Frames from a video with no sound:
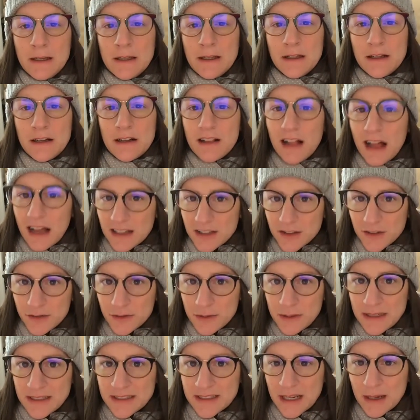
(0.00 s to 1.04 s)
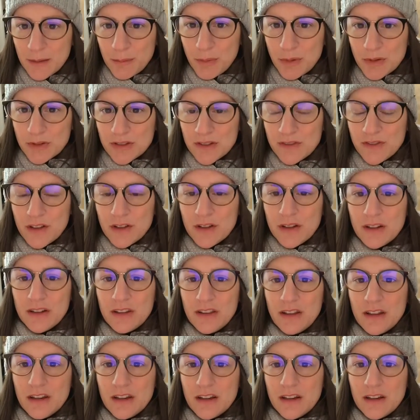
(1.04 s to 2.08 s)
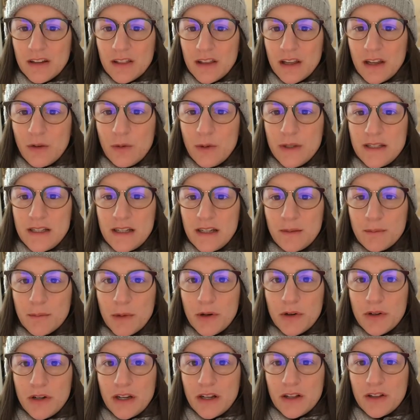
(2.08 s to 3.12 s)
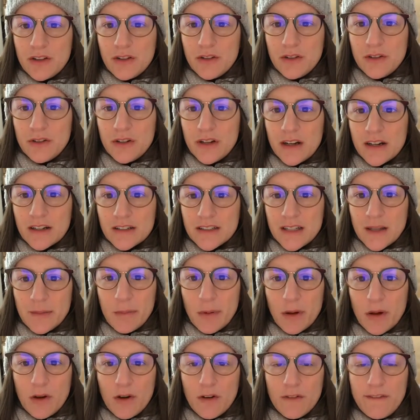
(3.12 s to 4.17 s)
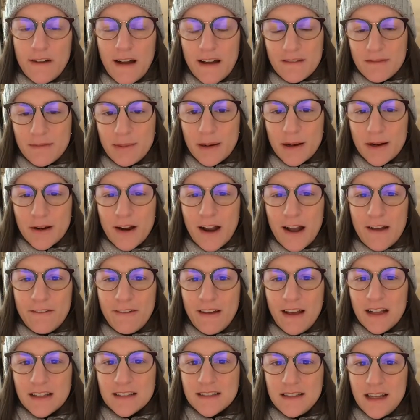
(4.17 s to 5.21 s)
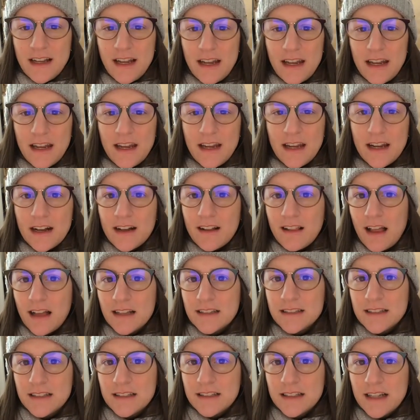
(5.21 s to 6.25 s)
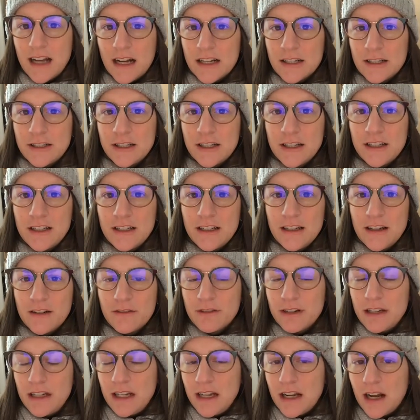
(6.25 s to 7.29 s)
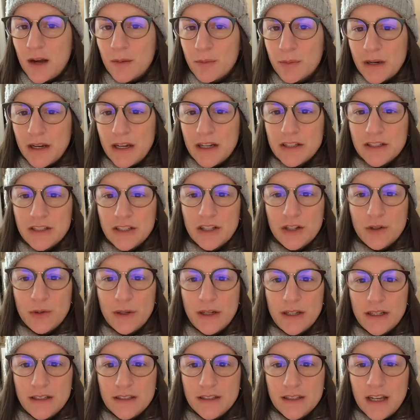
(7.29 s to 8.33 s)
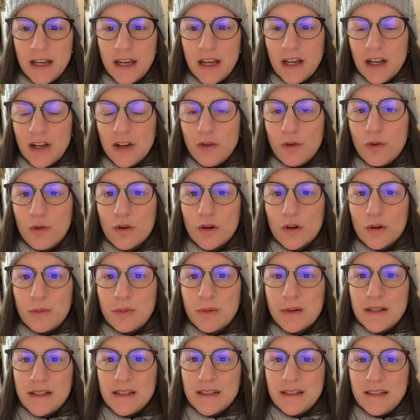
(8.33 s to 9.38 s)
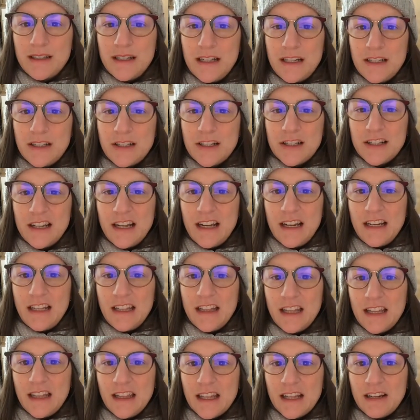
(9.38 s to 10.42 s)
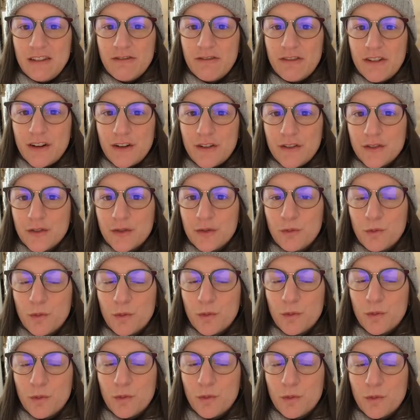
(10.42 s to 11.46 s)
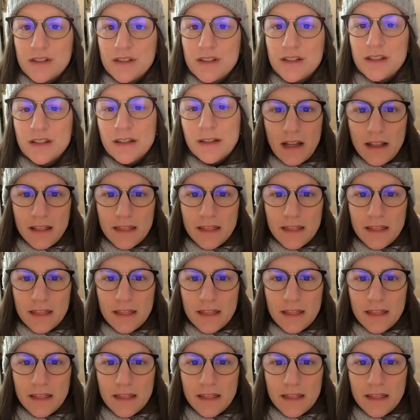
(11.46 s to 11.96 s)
Classroom examples of the linguistic mode include our typical 5-paragraph essay, a class discussion, a reading comprehension quiz, an oral presentation, anything that involves words.